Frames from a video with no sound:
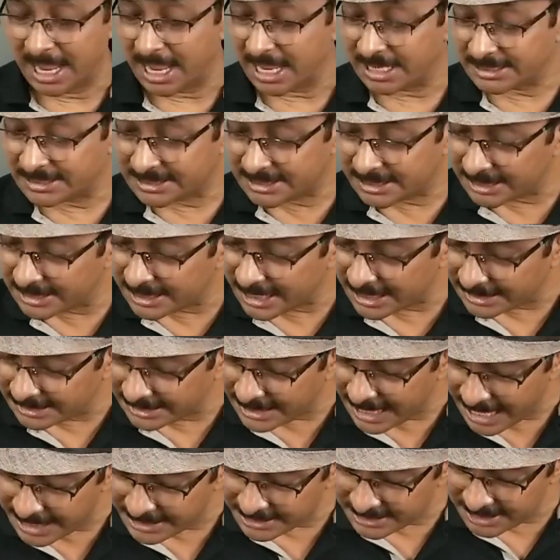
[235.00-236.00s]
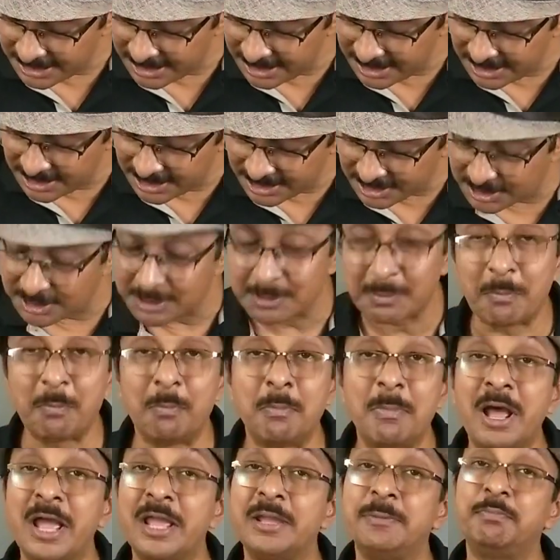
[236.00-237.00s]
and say that that is
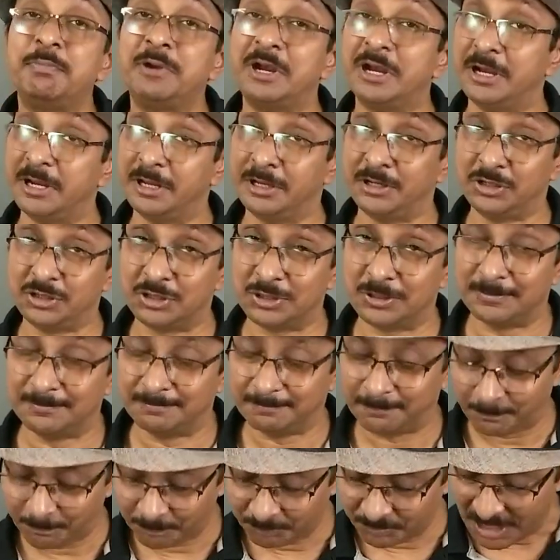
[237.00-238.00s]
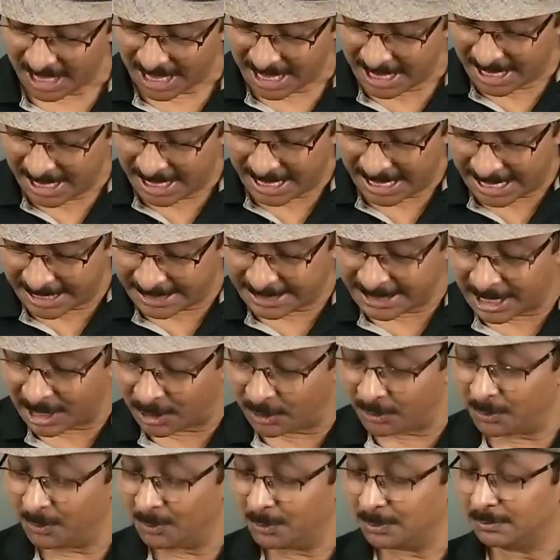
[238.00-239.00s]
my prediction. And
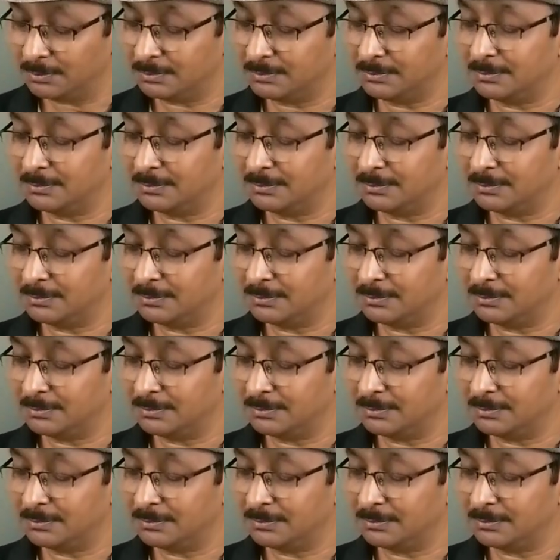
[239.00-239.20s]
now